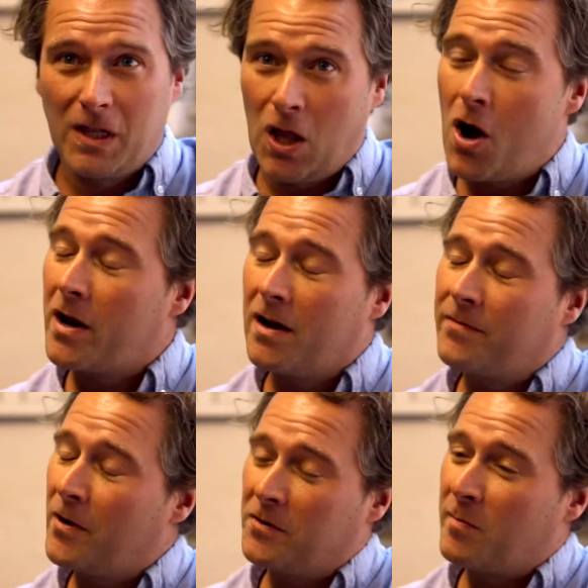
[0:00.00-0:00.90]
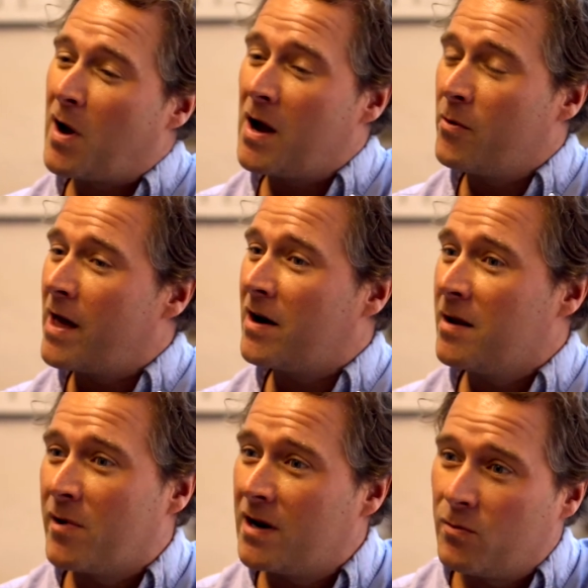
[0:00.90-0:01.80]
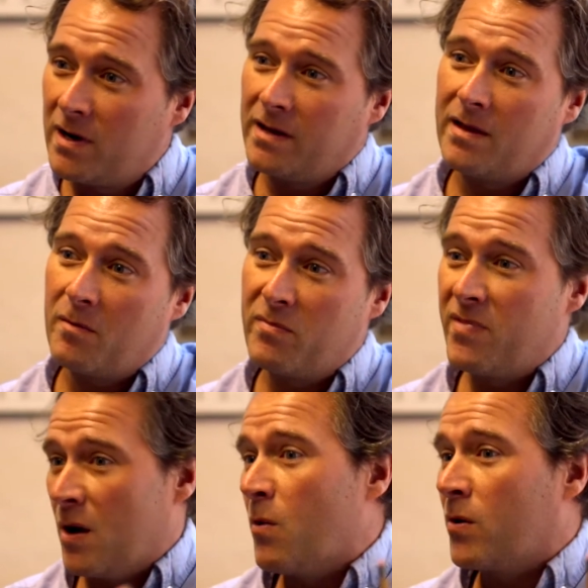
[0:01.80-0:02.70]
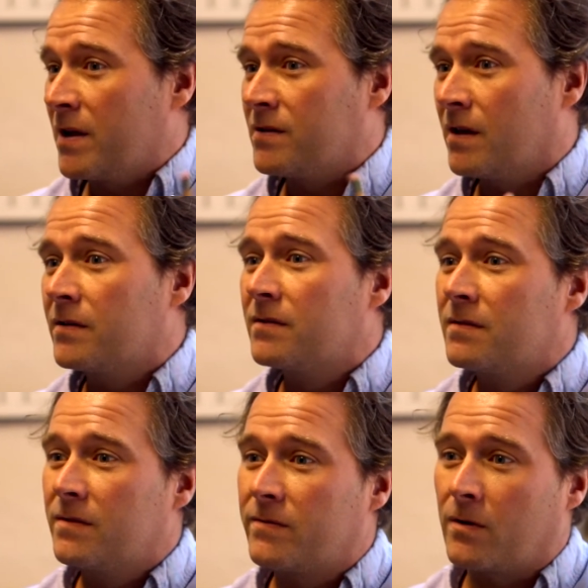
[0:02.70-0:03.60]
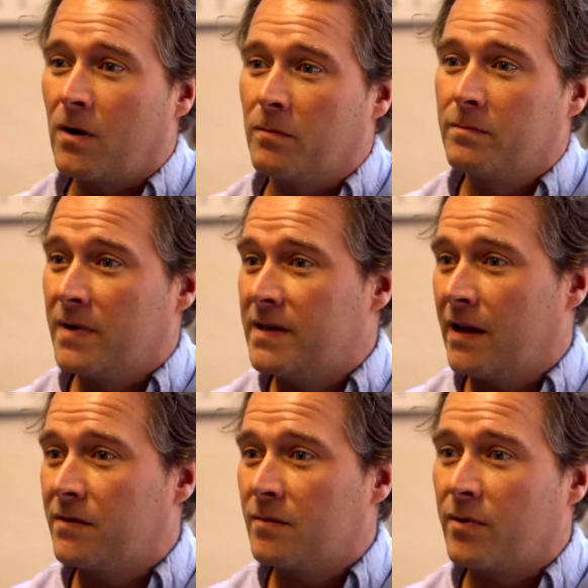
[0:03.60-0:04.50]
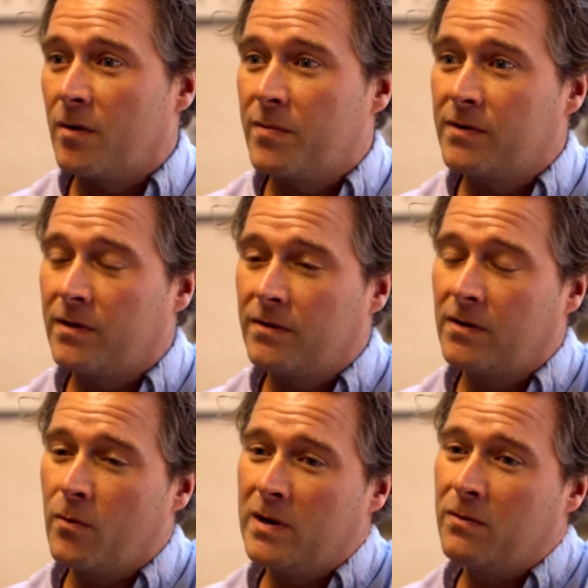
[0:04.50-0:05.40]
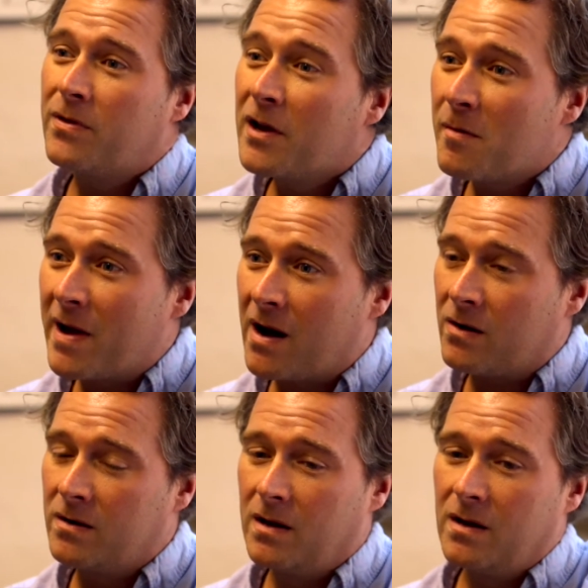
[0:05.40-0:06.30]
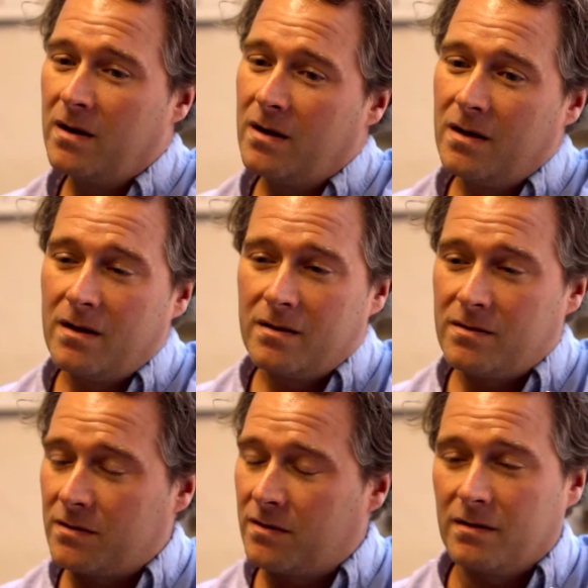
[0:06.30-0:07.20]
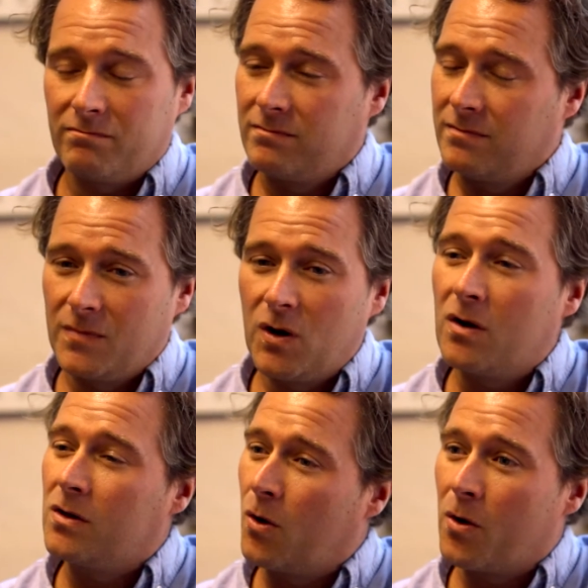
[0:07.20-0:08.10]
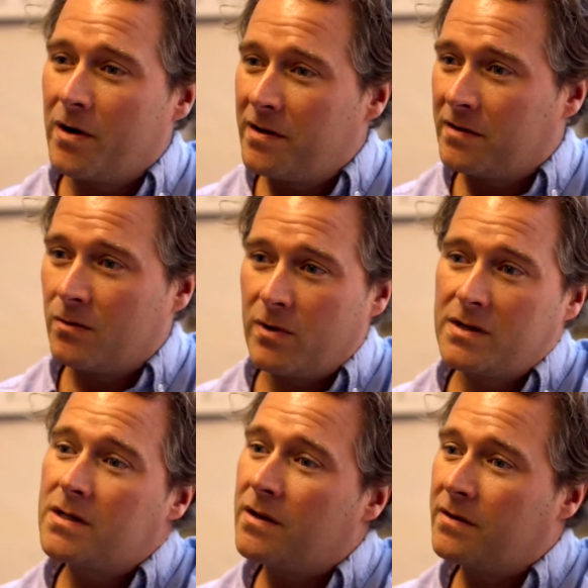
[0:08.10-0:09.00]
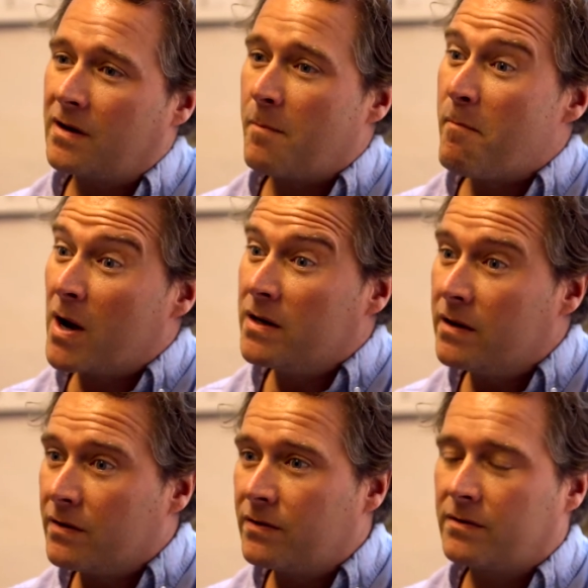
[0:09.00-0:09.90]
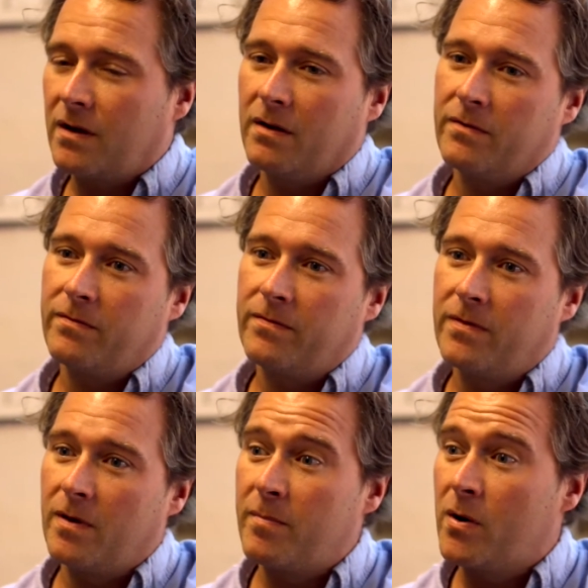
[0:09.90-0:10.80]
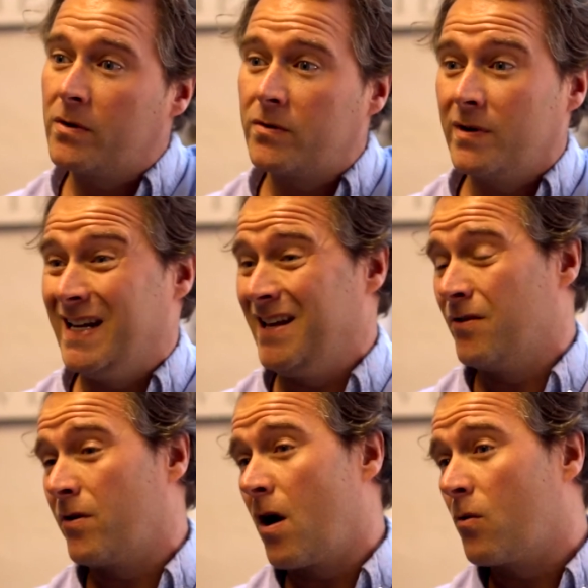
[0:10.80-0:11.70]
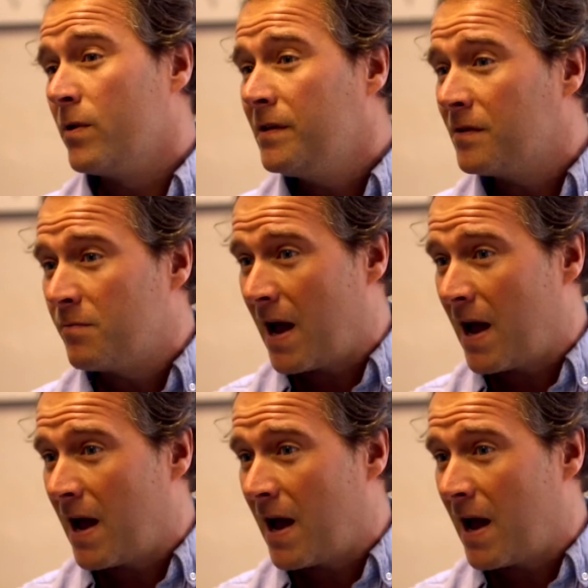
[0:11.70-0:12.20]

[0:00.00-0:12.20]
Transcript: long enough goes by without anybody reading them, they won't exist for all intents and purposes. So when you think about just the glories and riches and abundance of the poetry, either in our recent